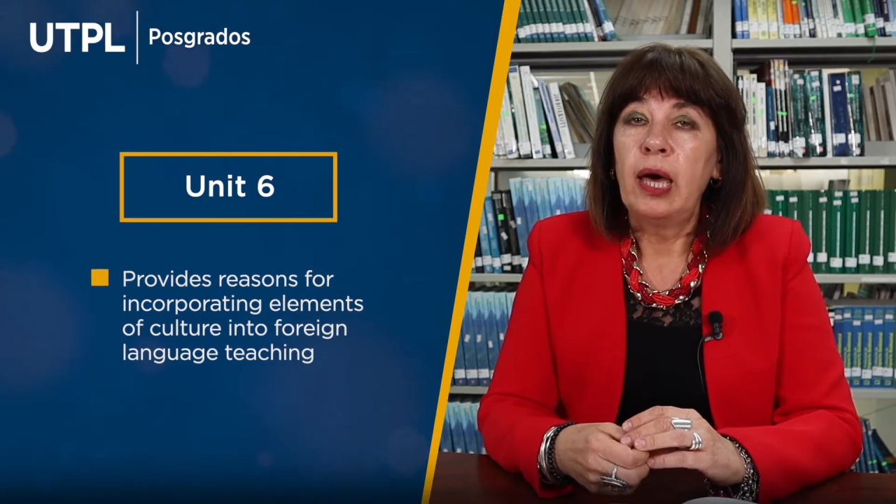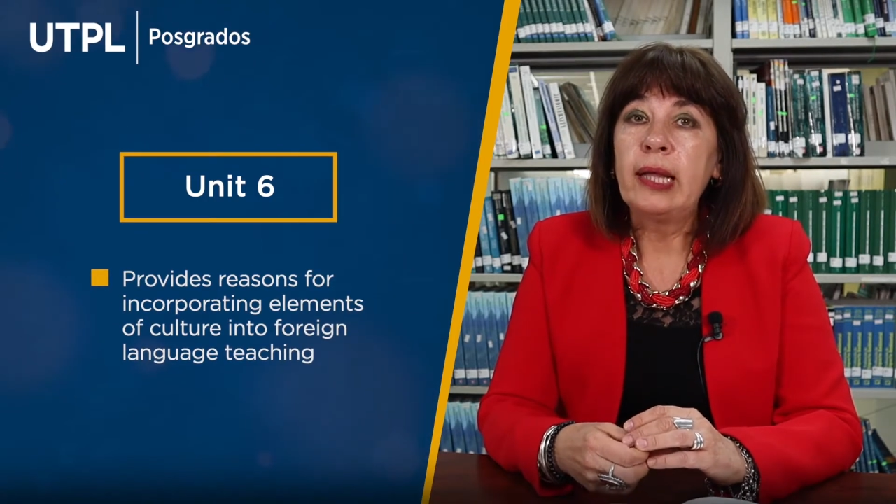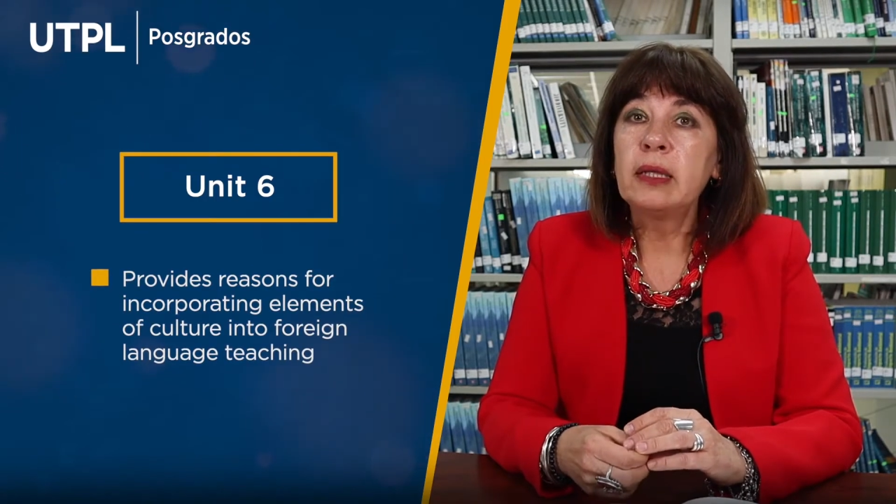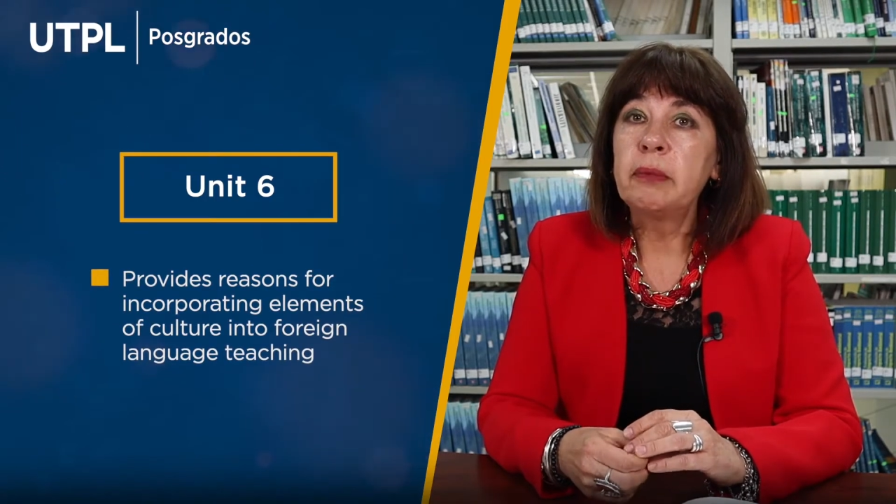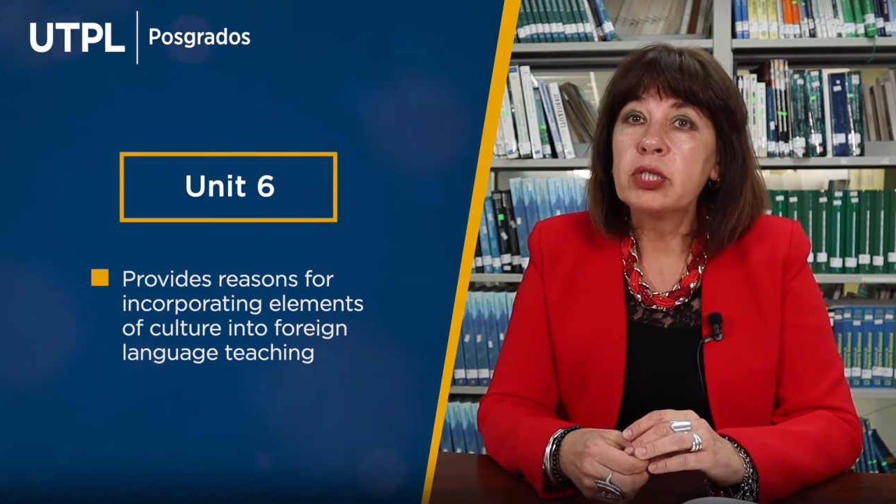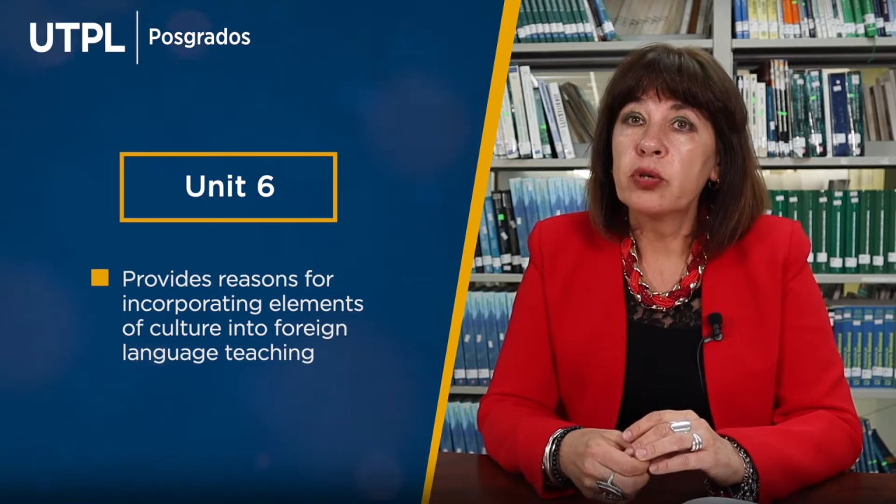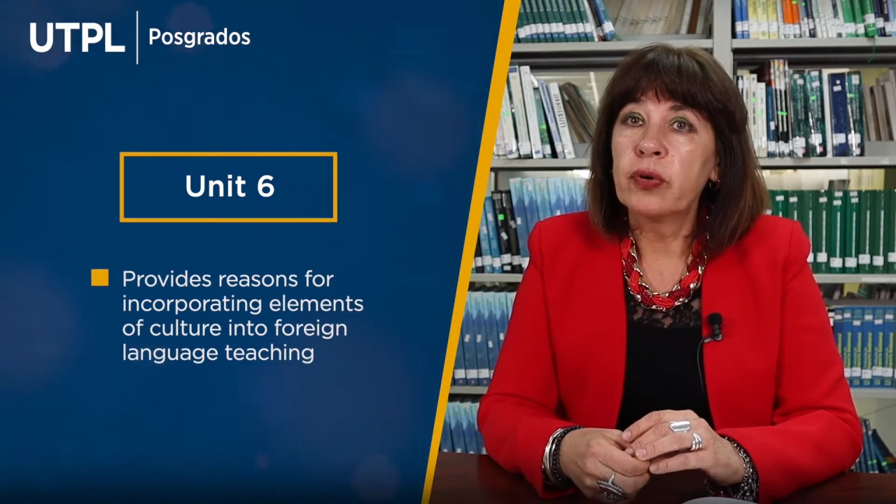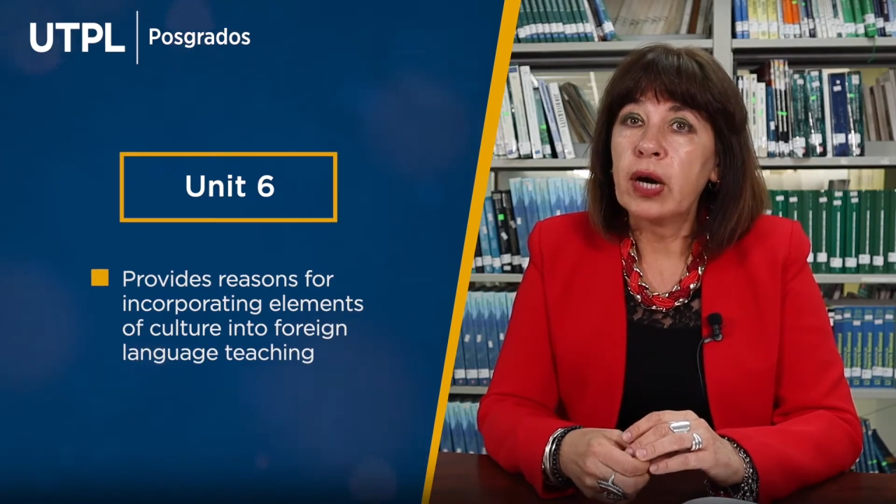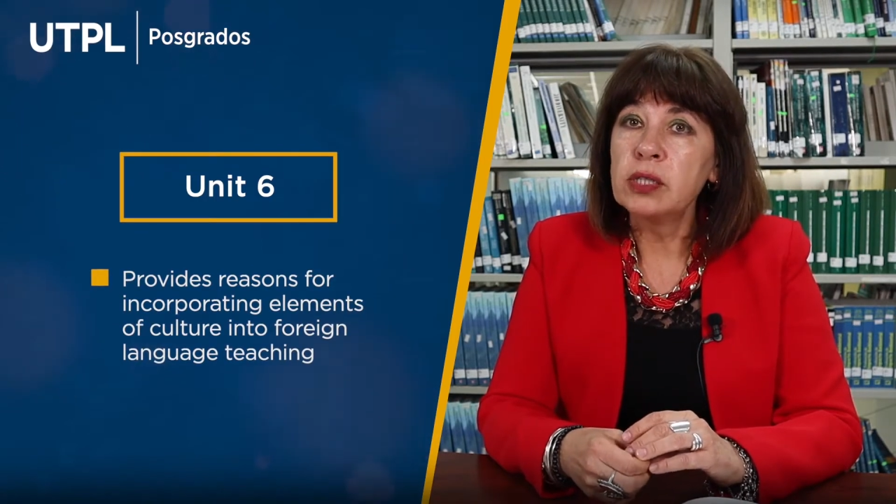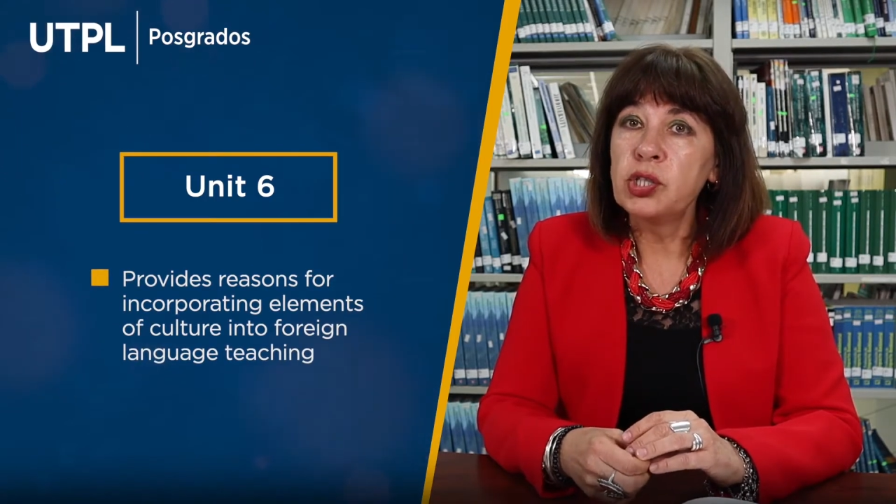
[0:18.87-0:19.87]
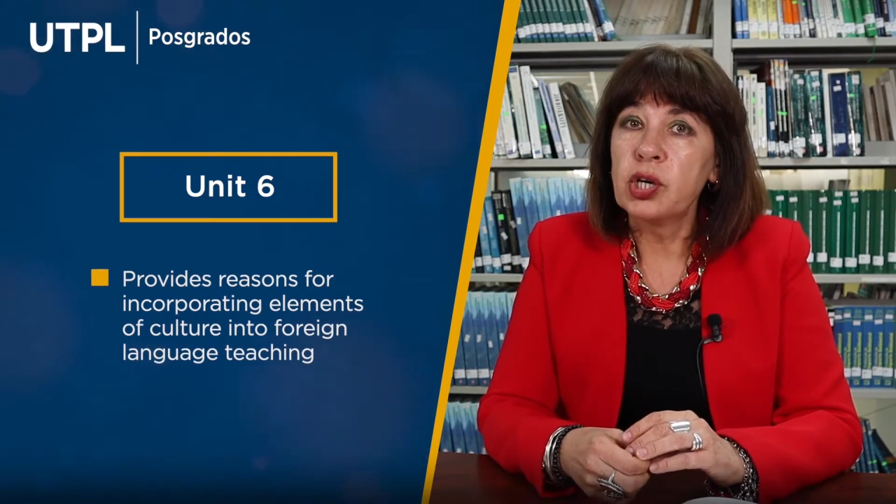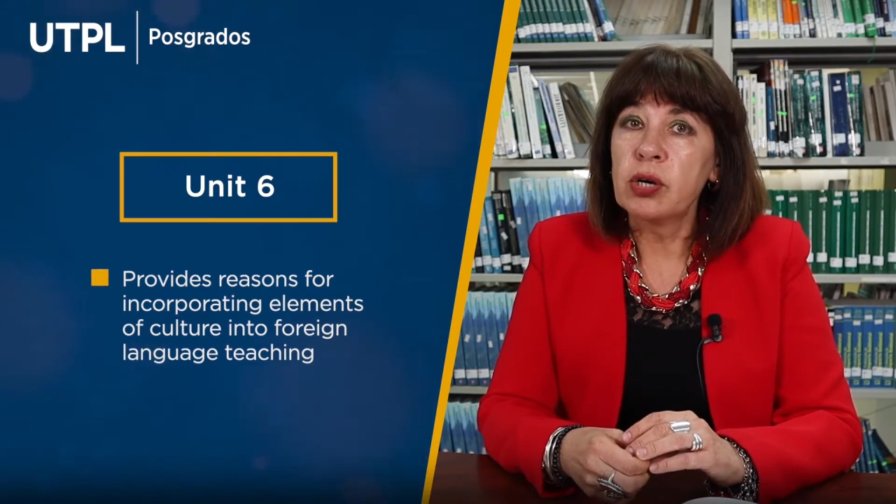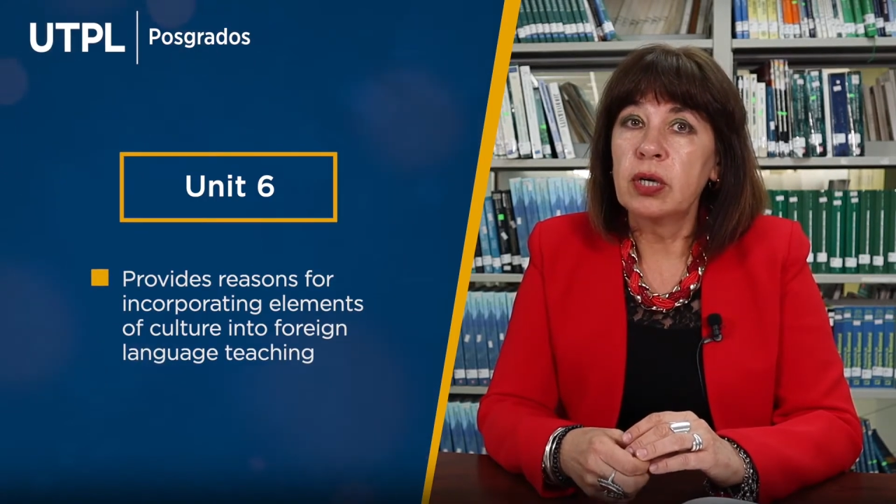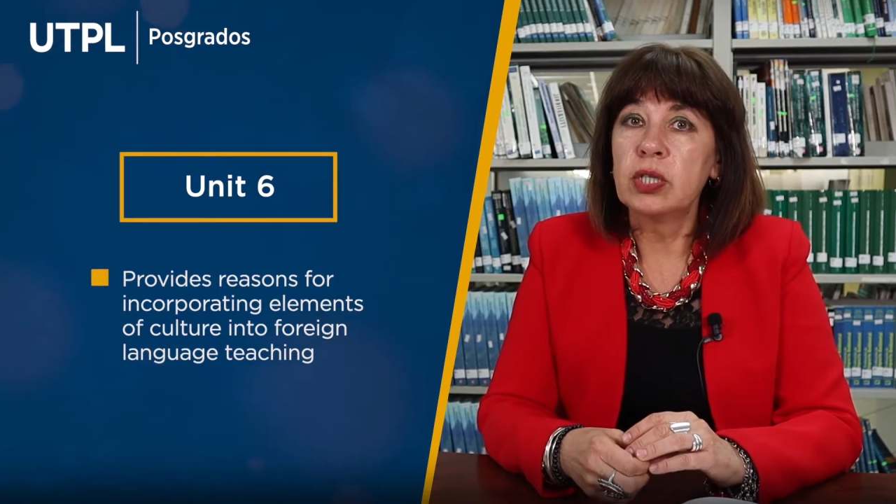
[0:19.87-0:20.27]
elements of culture